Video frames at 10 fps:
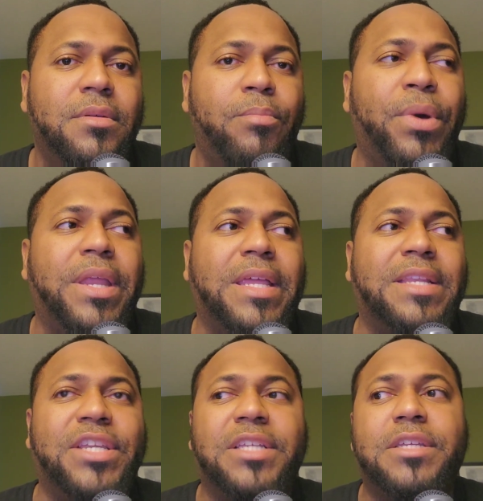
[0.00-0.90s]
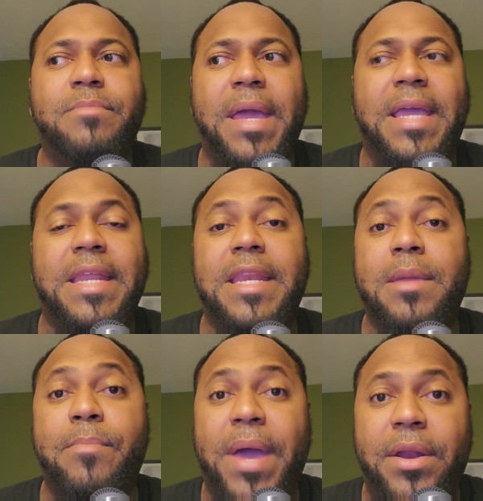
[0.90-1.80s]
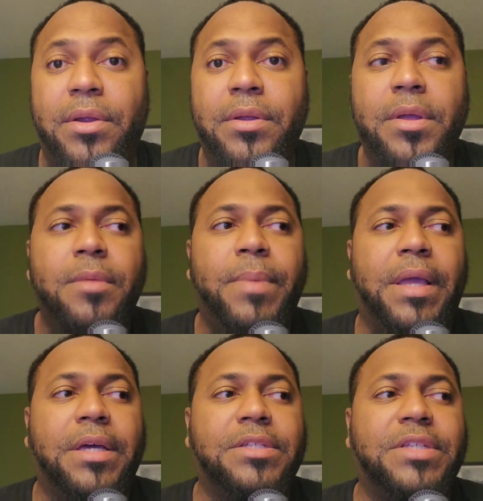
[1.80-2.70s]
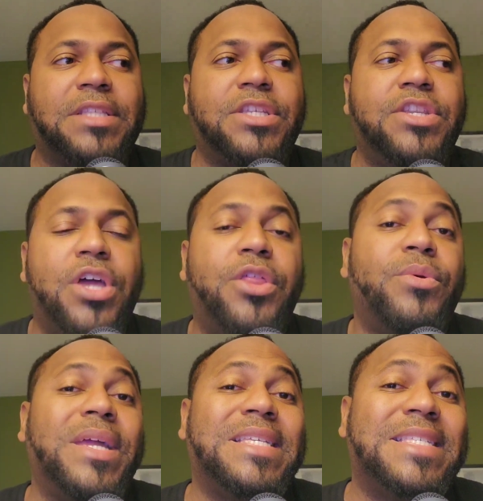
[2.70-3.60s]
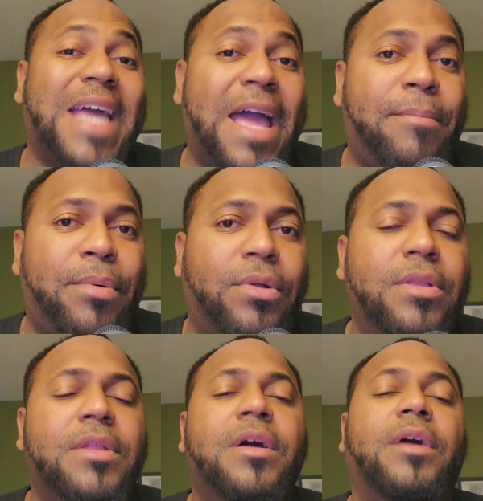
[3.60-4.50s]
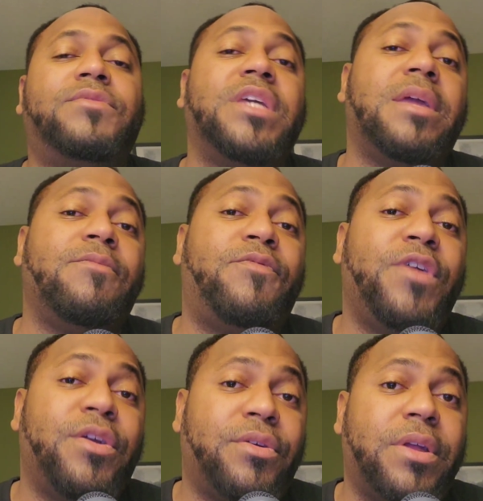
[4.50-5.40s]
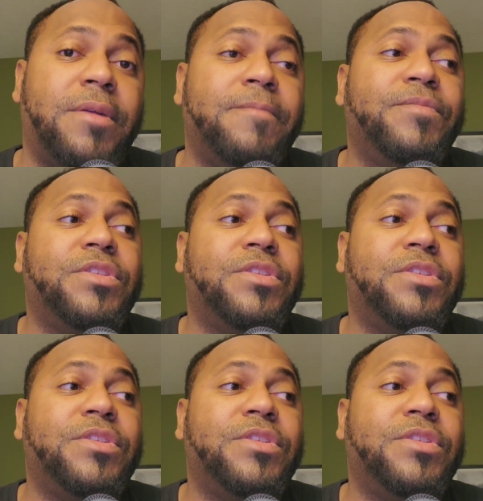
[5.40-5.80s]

But it doesn't make it any better because that's another example of Team Fury